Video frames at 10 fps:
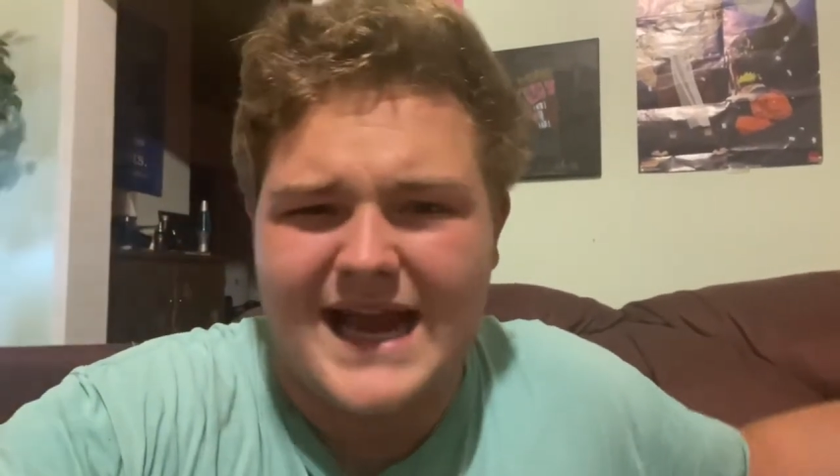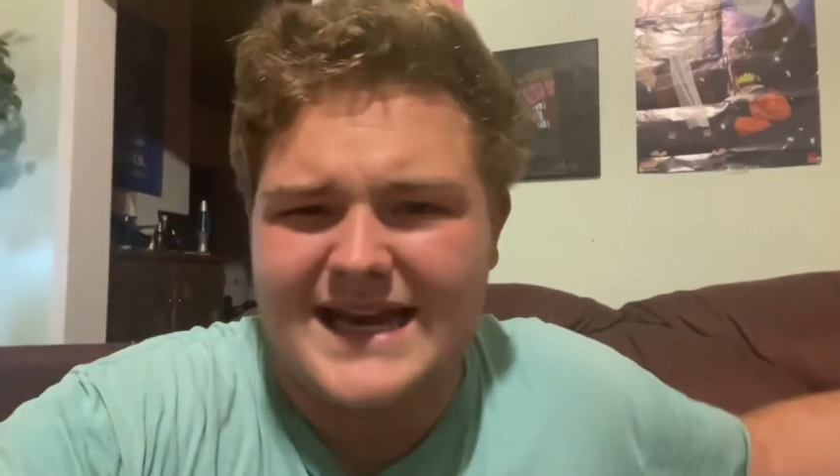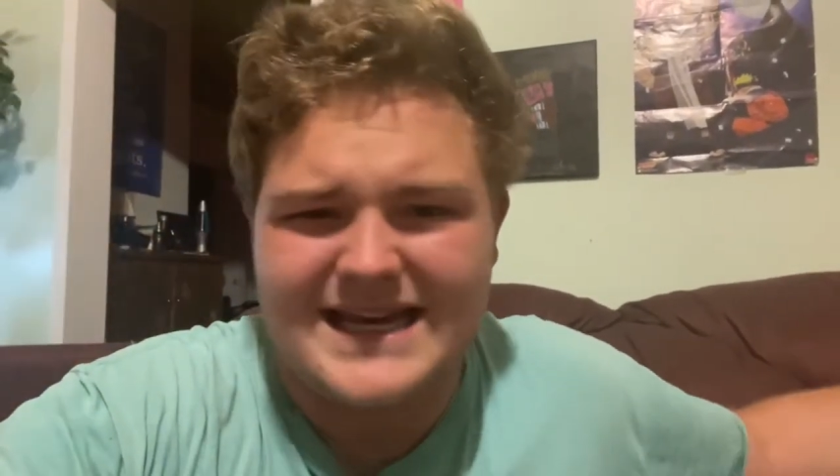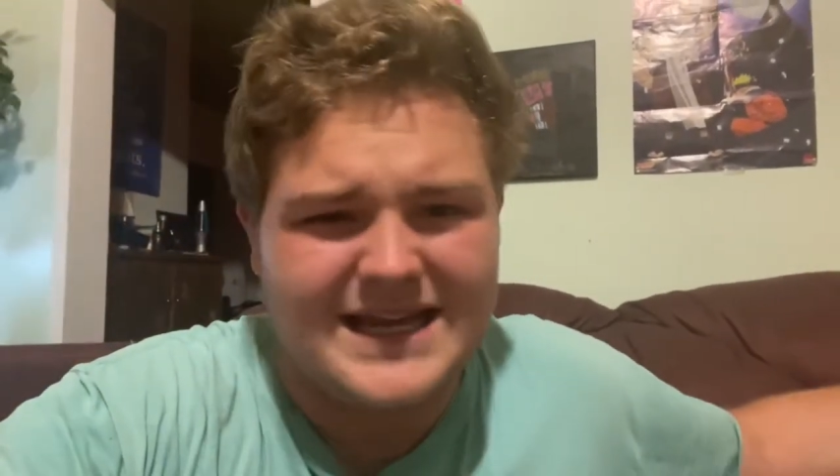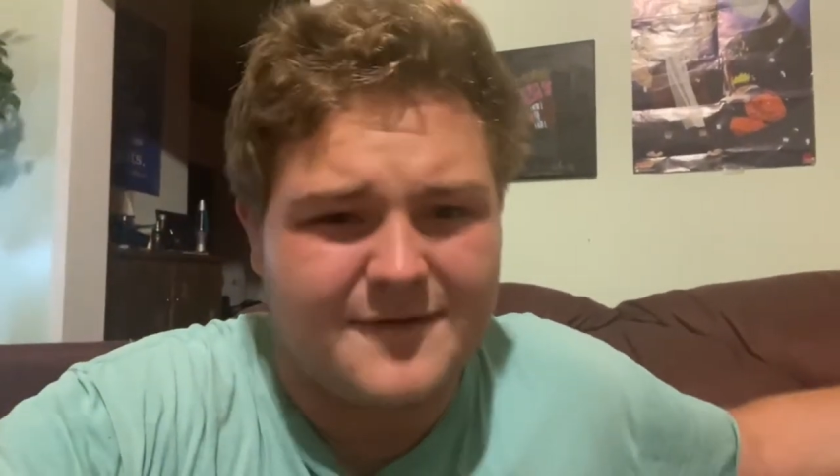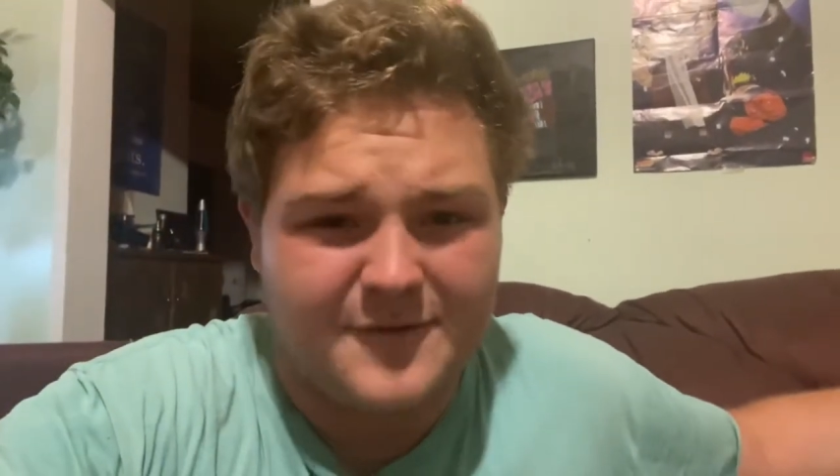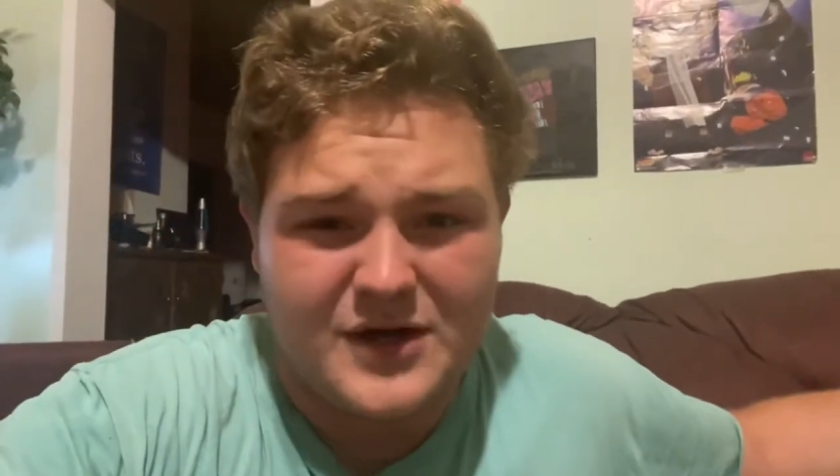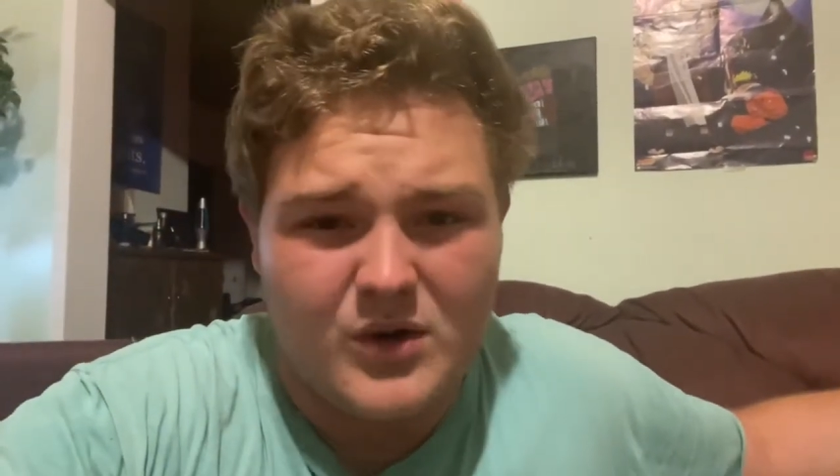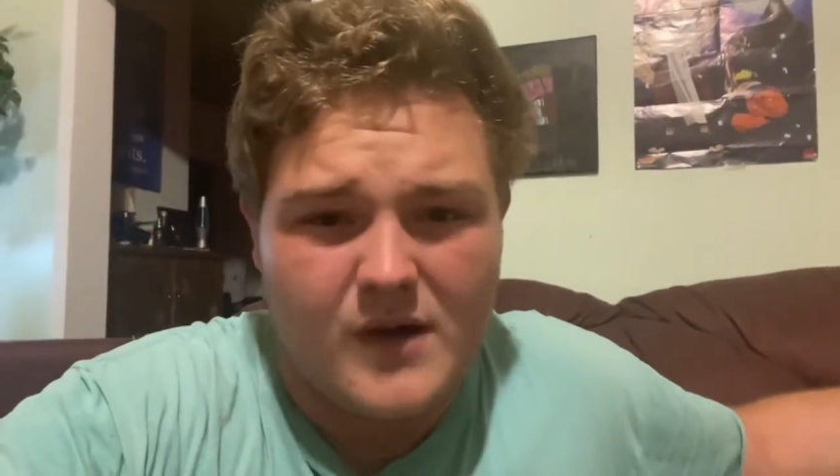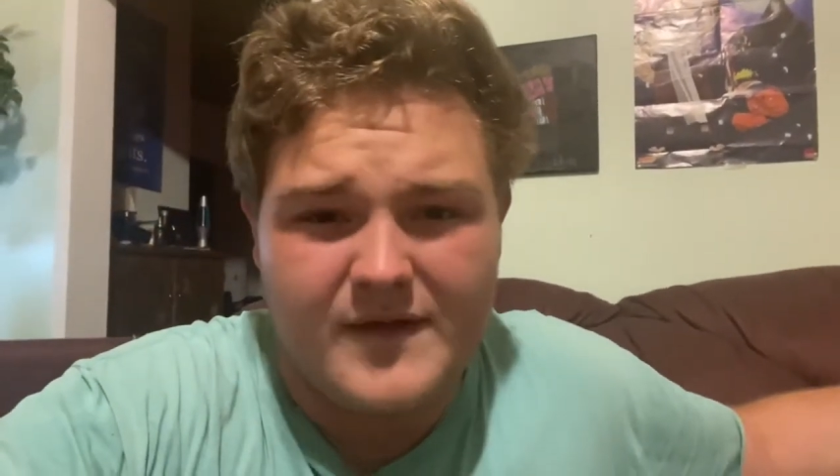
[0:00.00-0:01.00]
I didn't get a
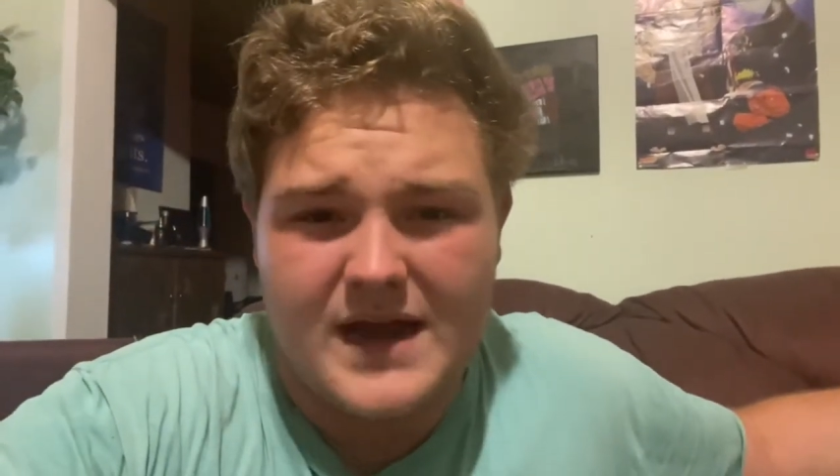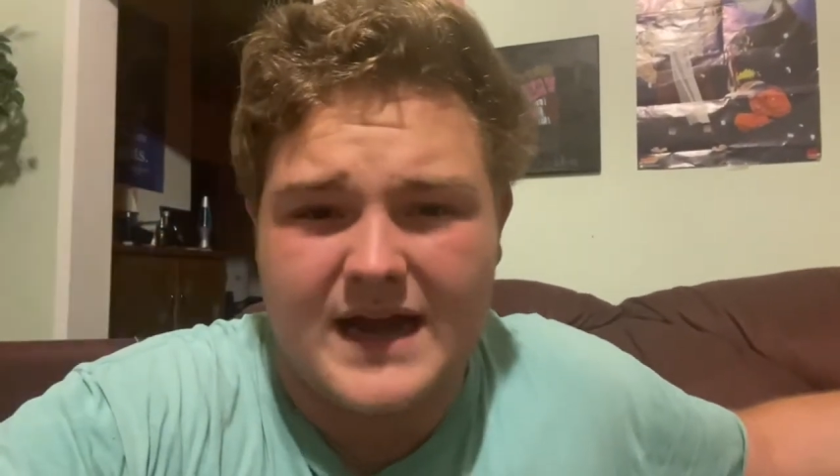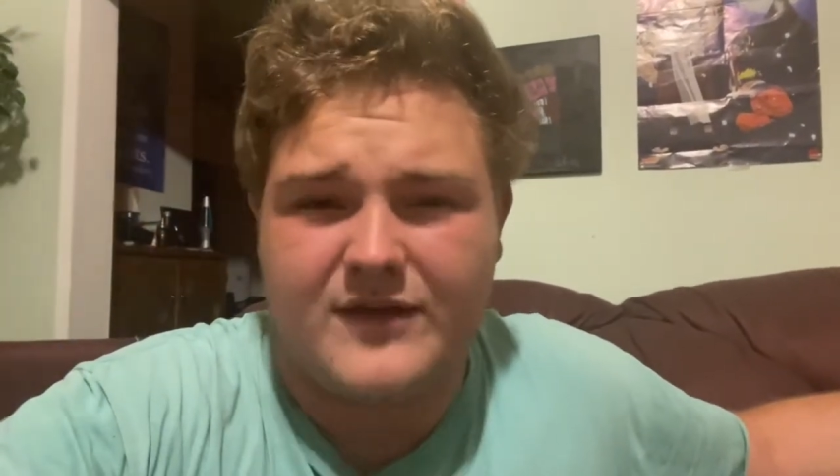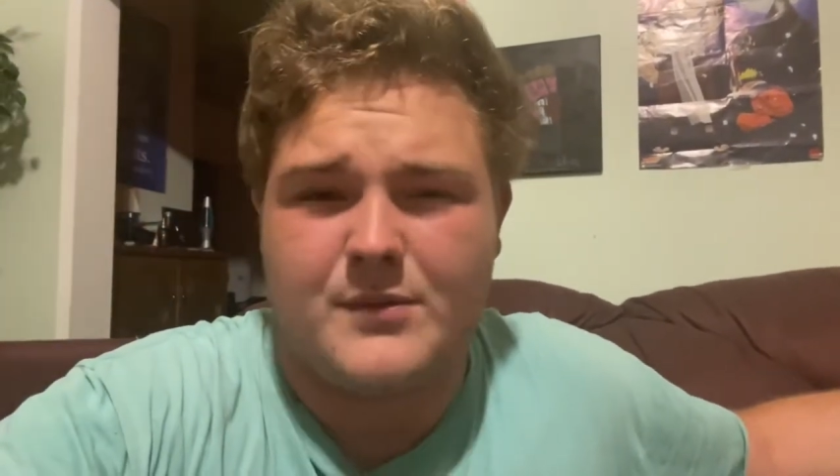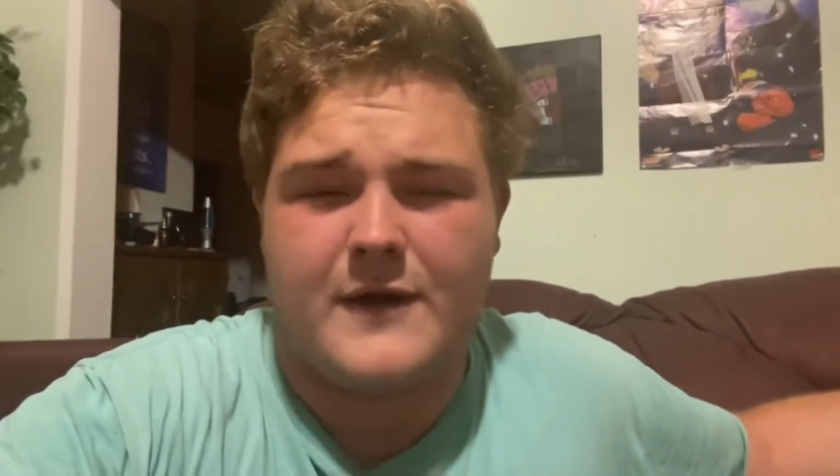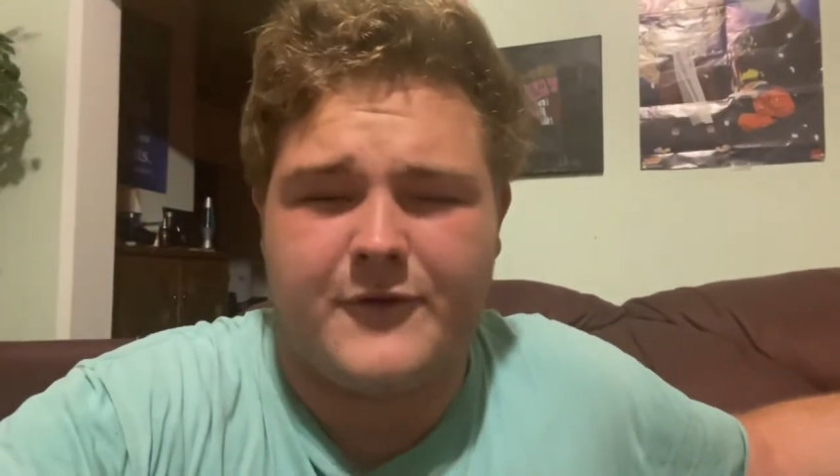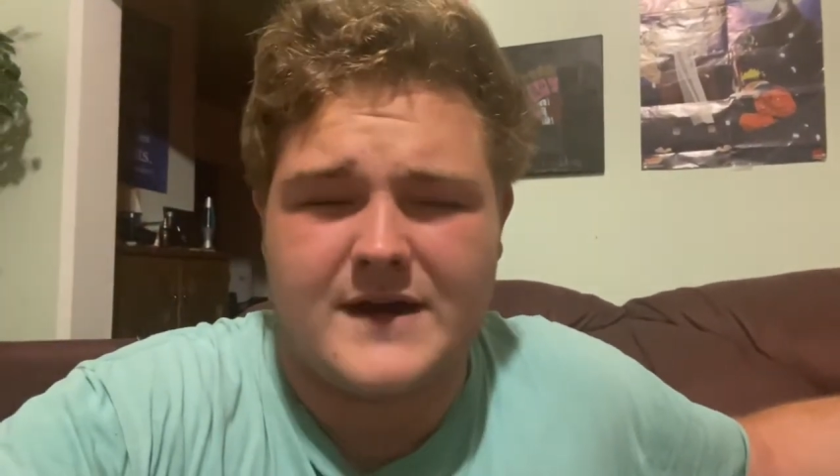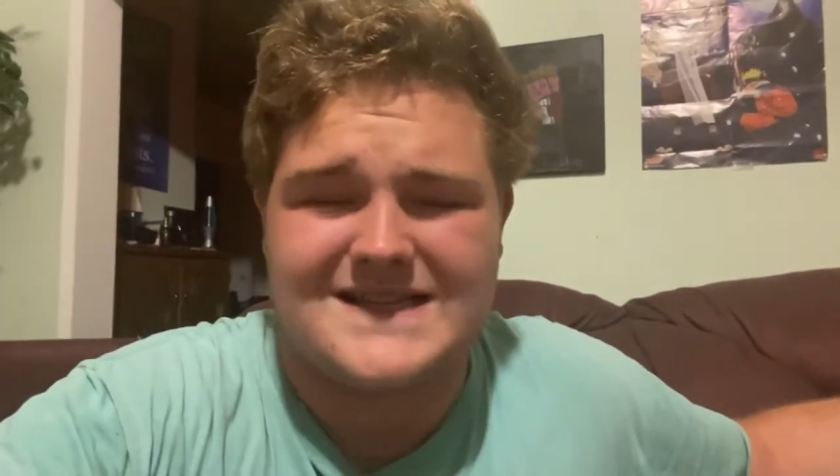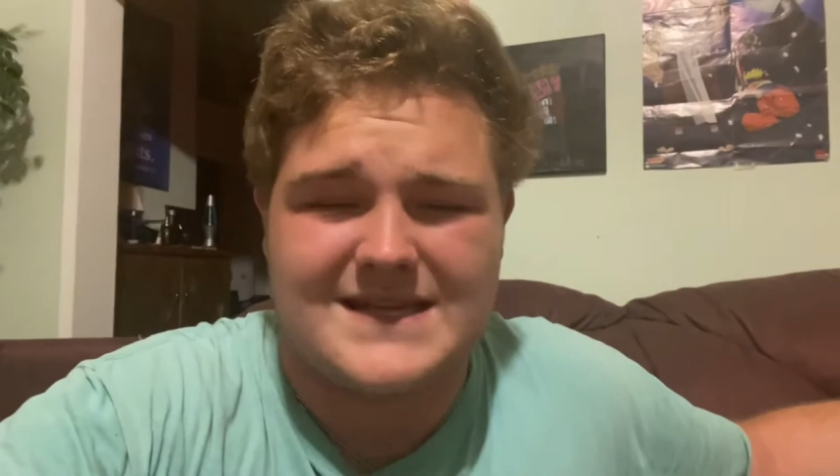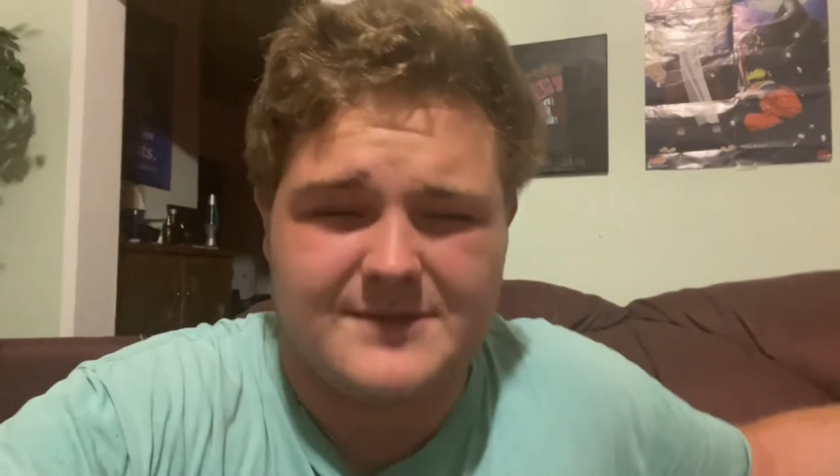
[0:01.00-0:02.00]
video of it, and I told my friend
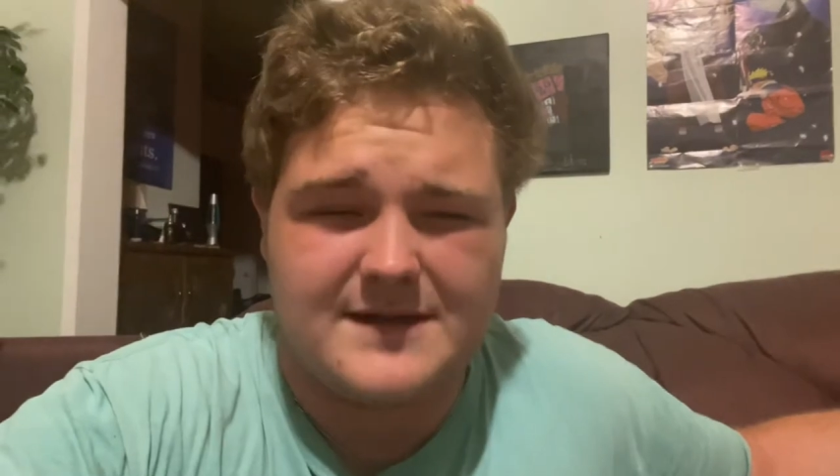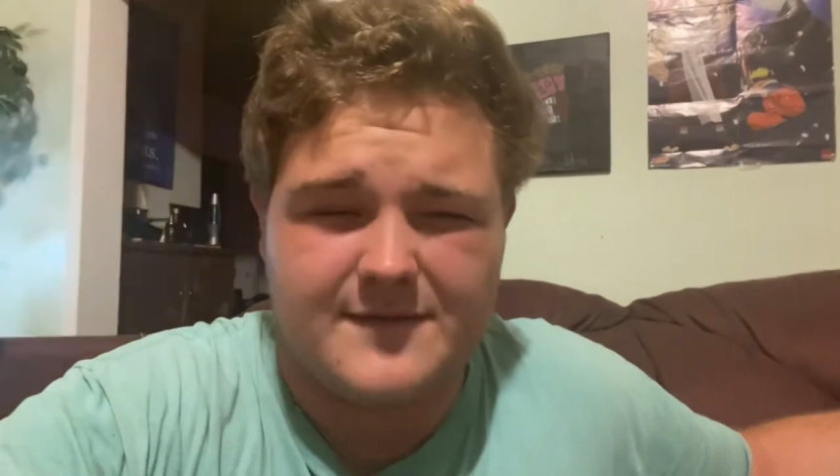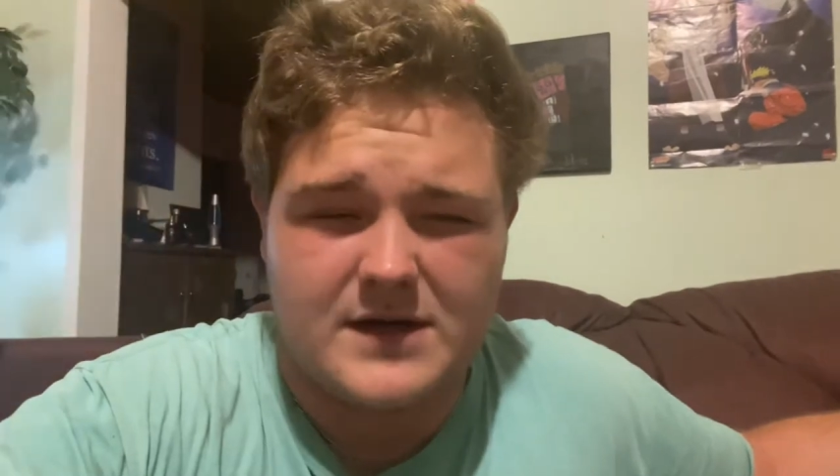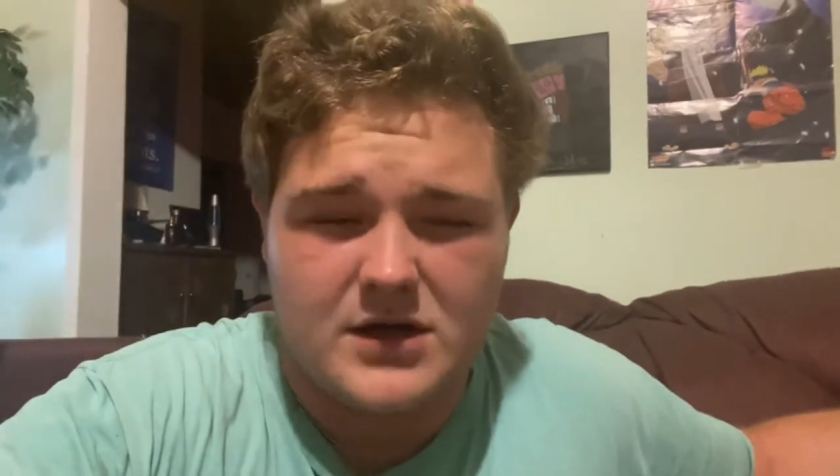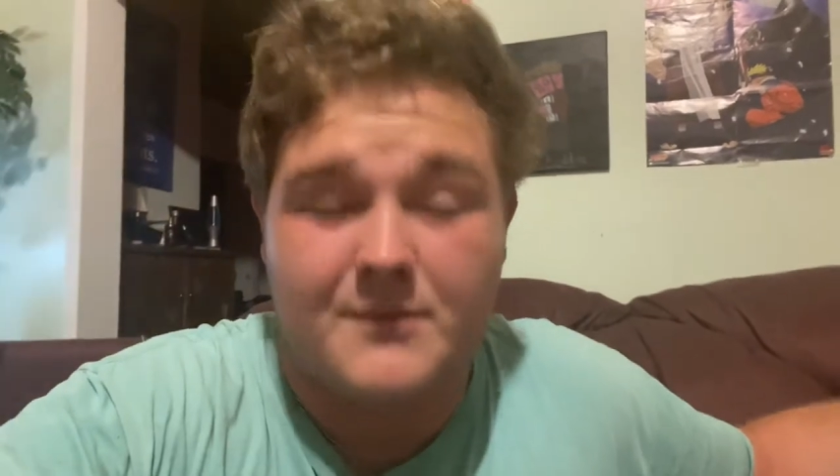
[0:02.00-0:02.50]
to send me the video,